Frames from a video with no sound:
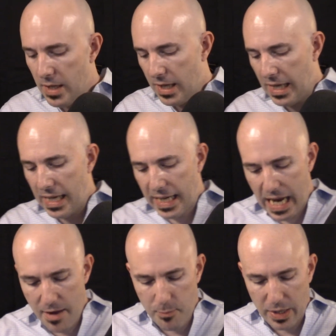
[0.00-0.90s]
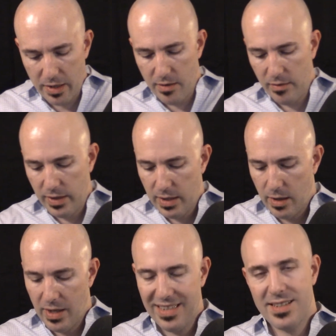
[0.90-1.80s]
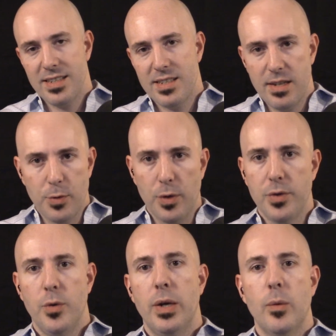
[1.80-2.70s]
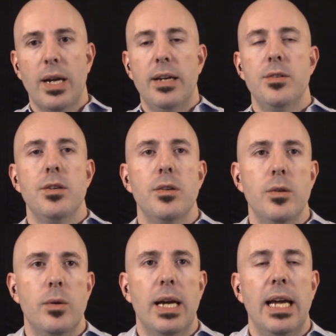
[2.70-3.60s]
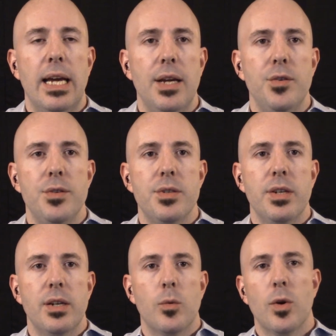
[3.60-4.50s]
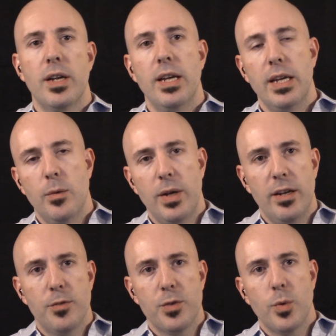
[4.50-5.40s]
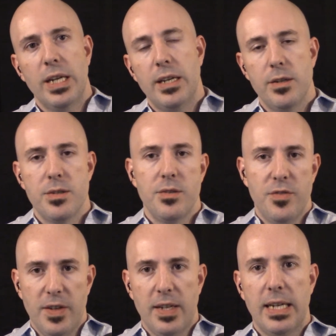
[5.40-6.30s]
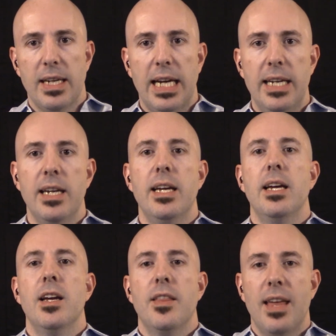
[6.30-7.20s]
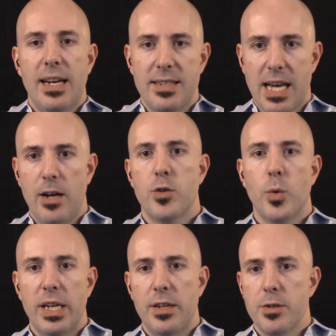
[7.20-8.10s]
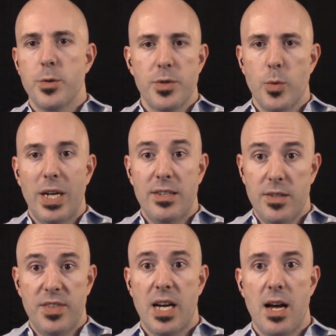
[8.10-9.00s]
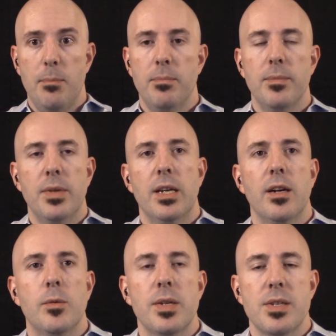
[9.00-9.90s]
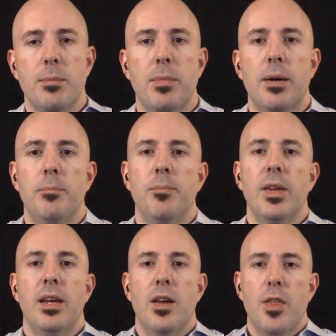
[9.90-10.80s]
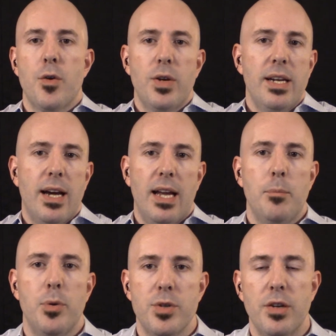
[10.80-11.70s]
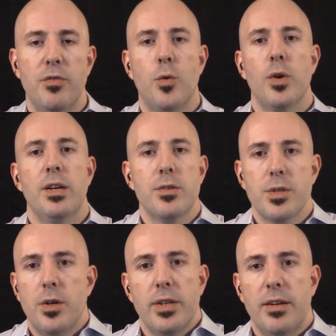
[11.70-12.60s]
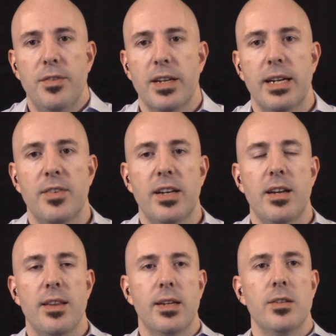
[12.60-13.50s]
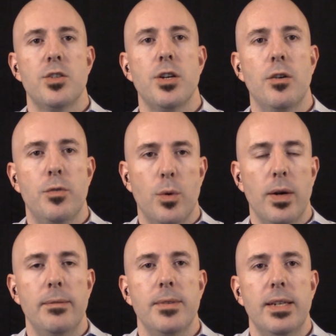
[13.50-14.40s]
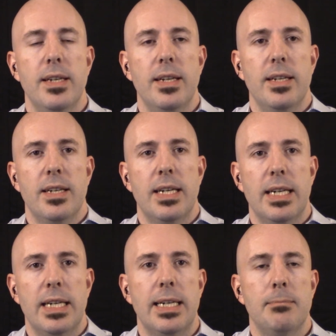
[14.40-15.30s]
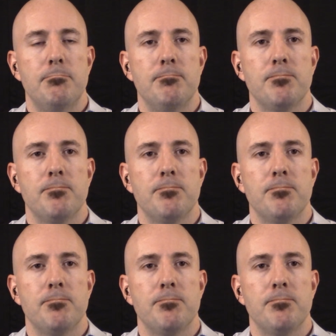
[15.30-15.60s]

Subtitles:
I have been, it's difficult doing what I do and, working in radio for 20 years and feeling like that entire 20 years was a waste of time, because I'm 39, I'm pushing 40 years old, and I feel like I've got nothing to show for it. I